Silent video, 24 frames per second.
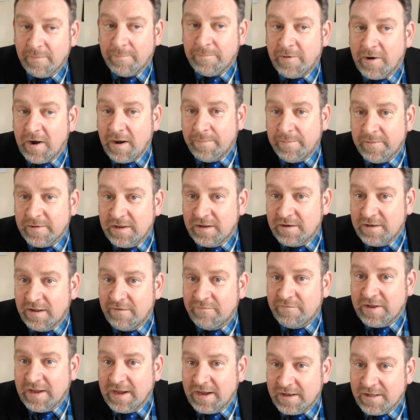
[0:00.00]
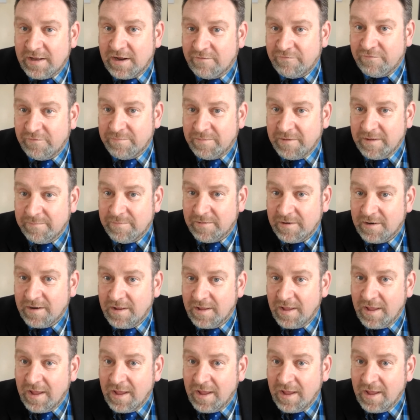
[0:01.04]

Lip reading: property they've taken off of people.